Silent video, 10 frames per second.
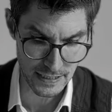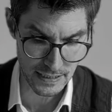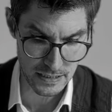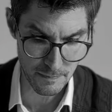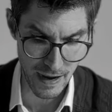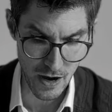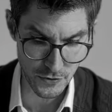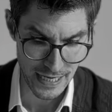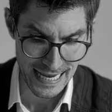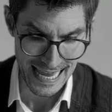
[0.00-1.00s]
is
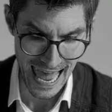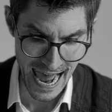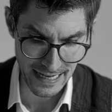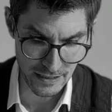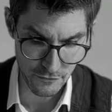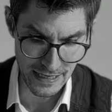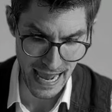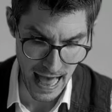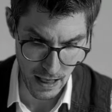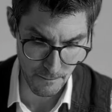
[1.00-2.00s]
about actively
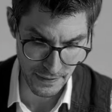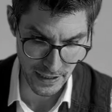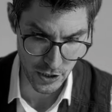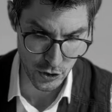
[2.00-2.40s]
helping,